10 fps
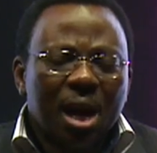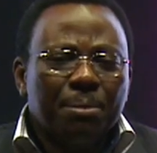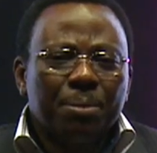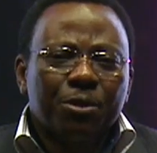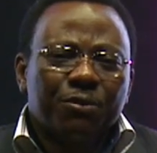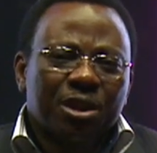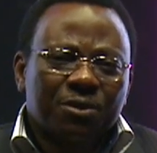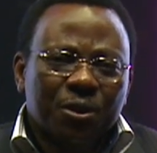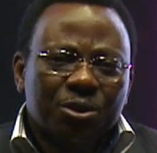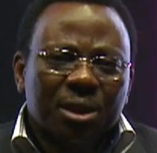Our memory
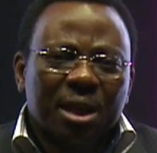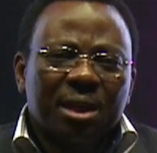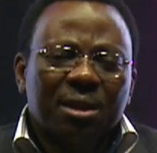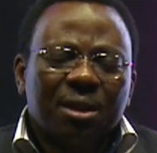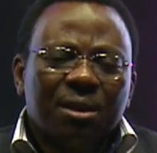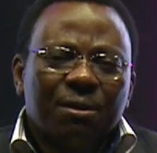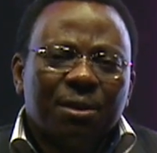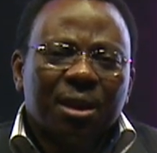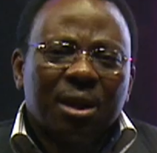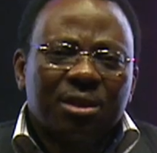verse for today
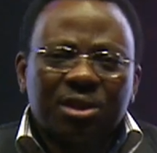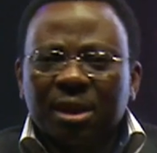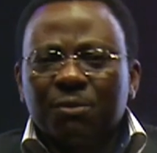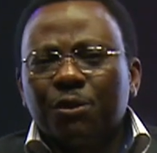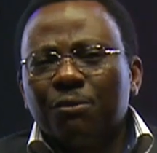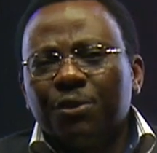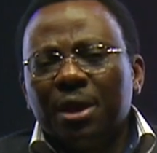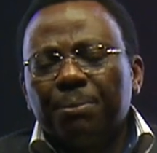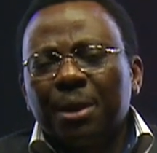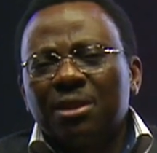is taken from
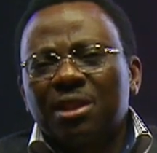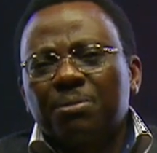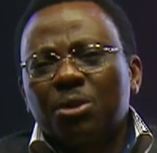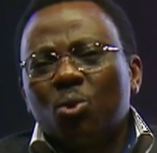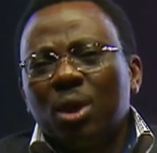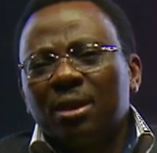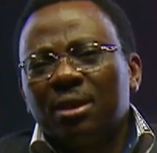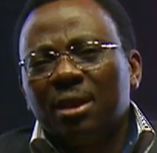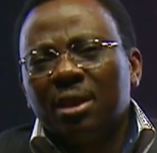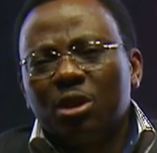Philippians chapter
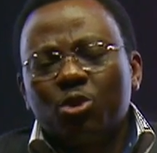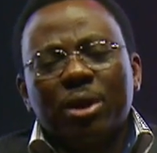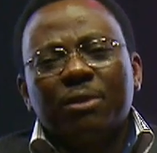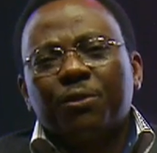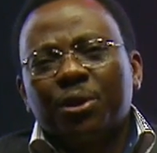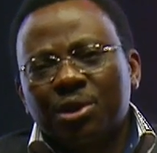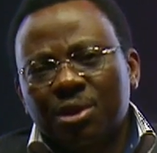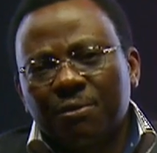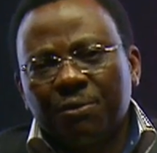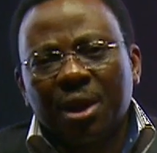1, the
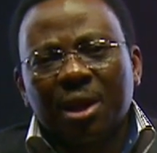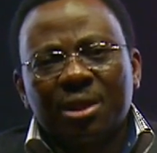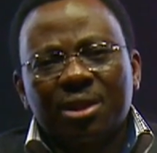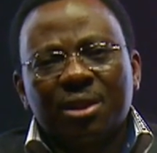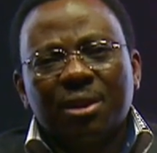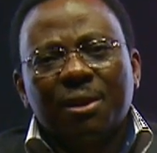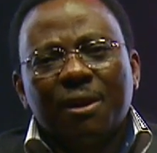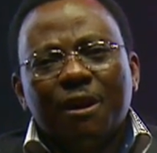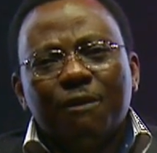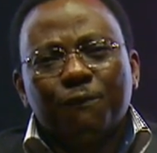21st verse.
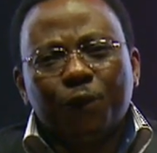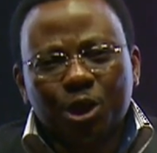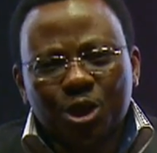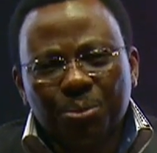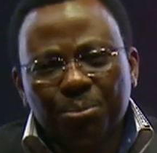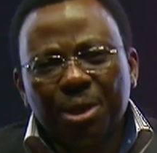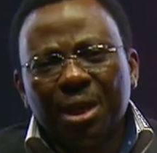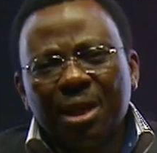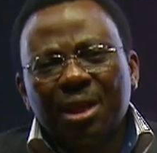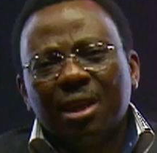"For to
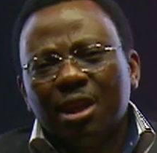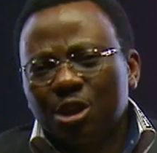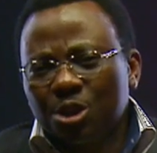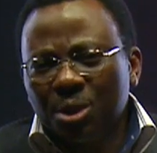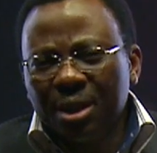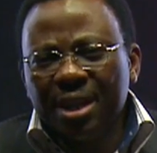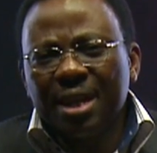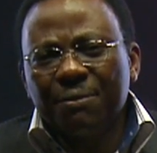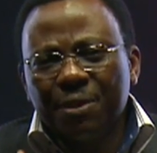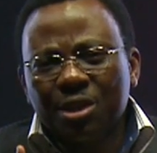me, to
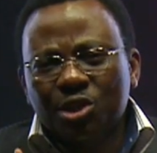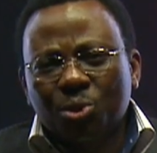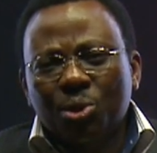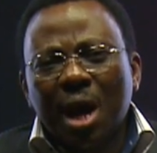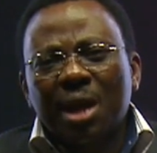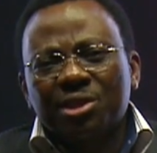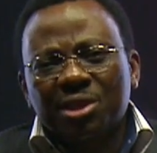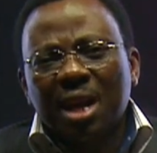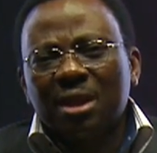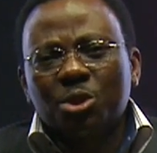live is
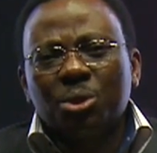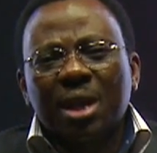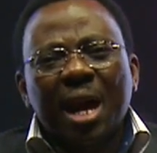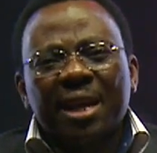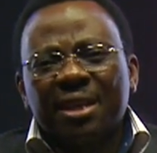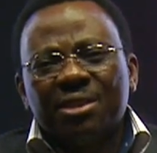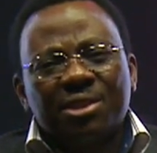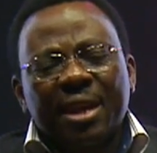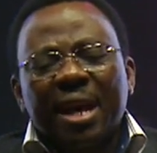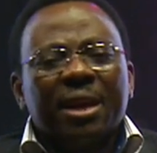Christ, and to die
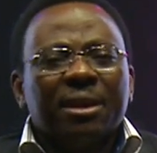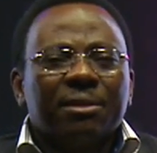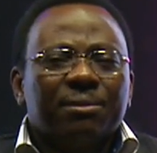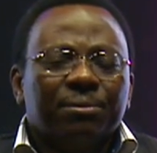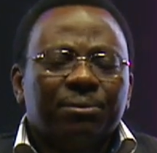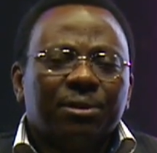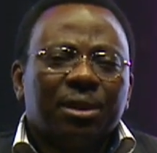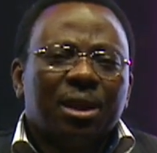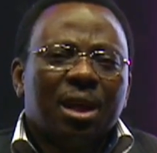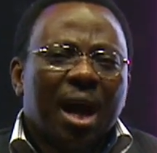is gain."
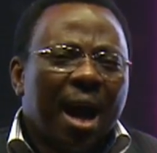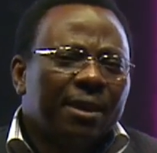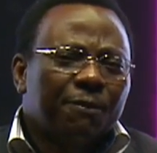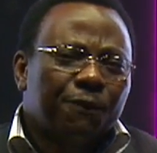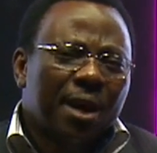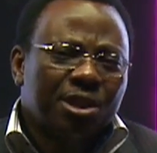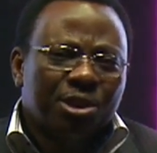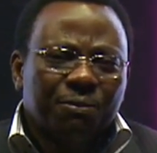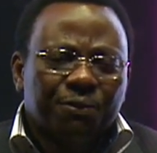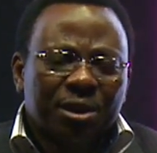Our
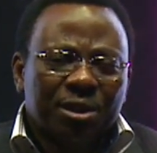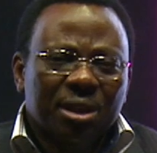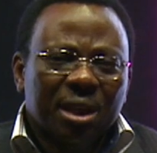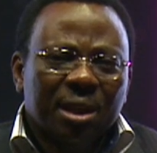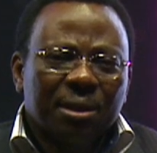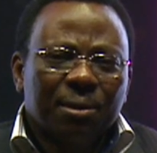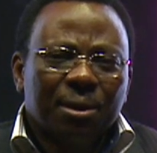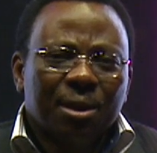reflection for today.